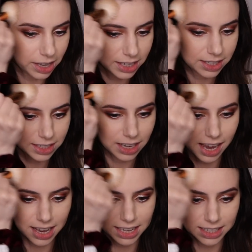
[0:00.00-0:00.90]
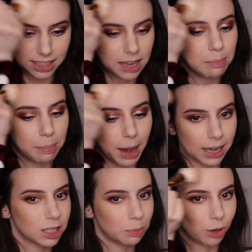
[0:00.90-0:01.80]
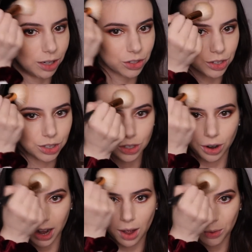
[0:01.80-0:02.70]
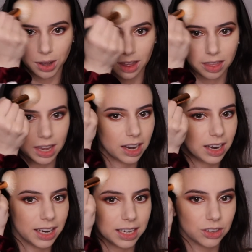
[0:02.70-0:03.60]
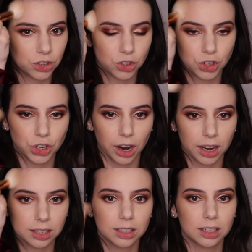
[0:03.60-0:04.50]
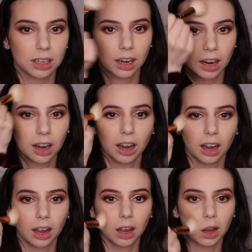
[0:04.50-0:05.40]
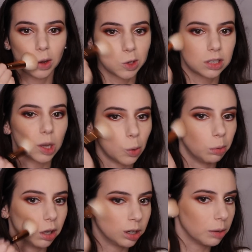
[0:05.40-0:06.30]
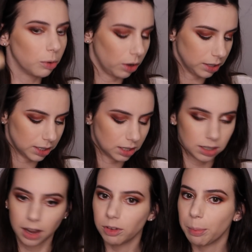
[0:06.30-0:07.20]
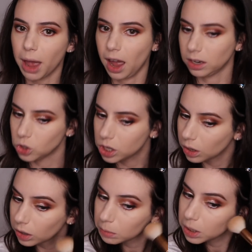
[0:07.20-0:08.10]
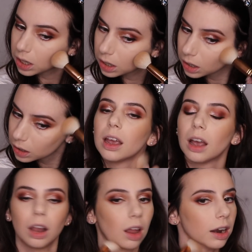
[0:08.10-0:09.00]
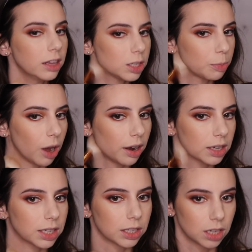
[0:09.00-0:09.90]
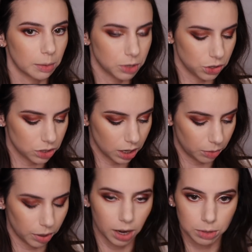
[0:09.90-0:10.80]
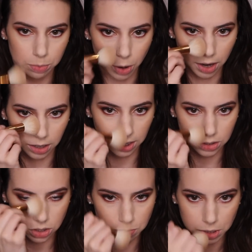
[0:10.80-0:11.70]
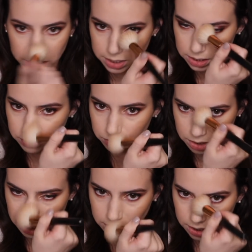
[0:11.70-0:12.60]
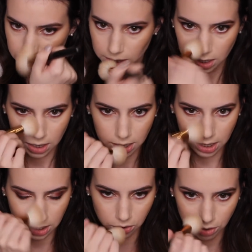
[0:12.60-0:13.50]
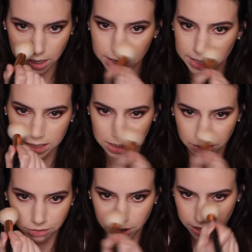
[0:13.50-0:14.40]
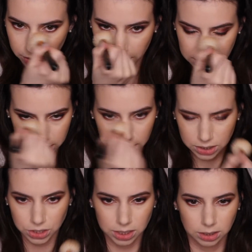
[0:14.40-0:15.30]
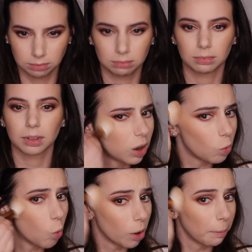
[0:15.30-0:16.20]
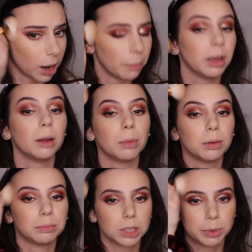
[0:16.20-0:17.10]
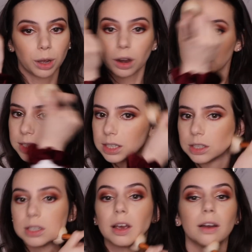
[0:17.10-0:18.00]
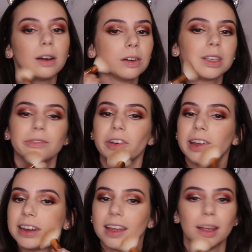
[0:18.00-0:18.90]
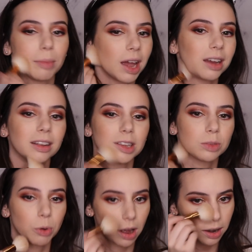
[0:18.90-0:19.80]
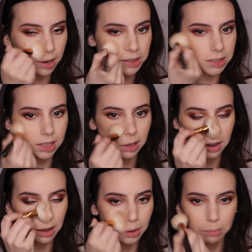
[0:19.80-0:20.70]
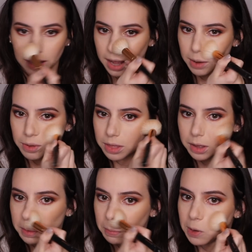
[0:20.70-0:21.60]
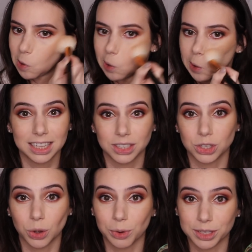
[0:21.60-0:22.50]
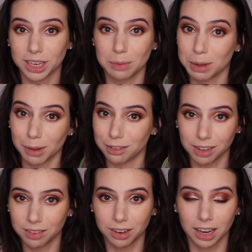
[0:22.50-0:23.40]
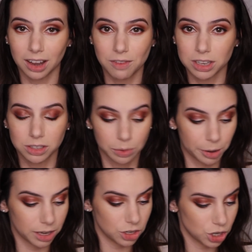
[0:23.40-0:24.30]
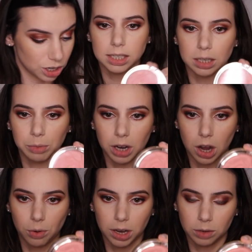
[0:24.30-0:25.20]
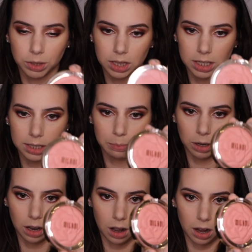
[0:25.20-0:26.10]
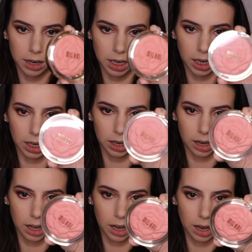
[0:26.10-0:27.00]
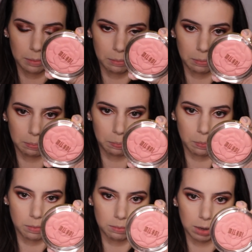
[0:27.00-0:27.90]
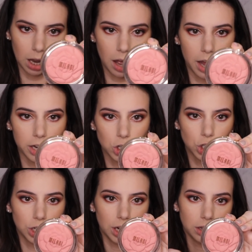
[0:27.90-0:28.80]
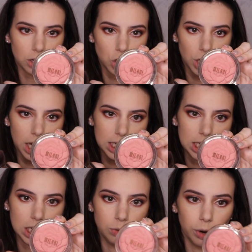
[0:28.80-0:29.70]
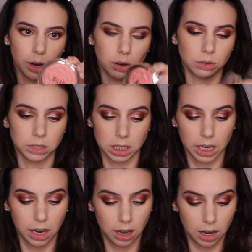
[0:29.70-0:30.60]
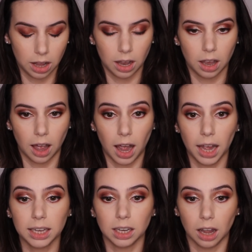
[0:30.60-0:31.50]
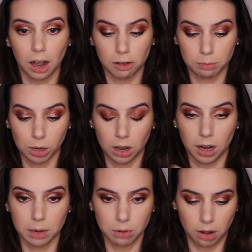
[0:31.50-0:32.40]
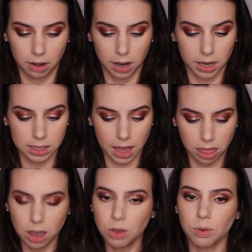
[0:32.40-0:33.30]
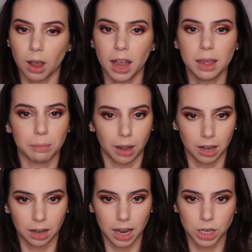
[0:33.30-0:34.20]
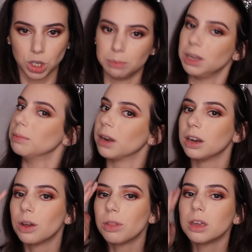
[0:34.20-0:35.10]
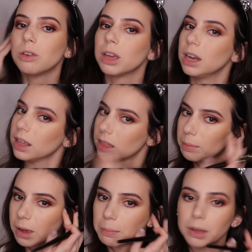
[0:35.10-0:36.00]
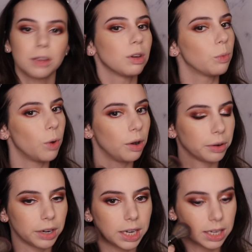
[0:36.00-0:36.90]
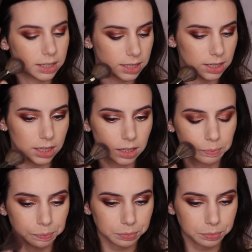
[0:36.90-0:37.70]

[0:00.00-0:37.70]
this is the best bronzer to start out with. It is just so blendable. It's never patchy on me. A lot of these products I stopped using when I was pregnant just because of the ingredients and the fragrance, and I just wore bare minimum, to be honest. And so it's fun getting back into these products and playing with them. This is always going to be my favorite. I love it so much. So I'm going to go in with this Milani blush in the shade Tea Rose. I love Milani products. I get mine at H-E-B, but I know that you can get them, I believe, at Walgreens, and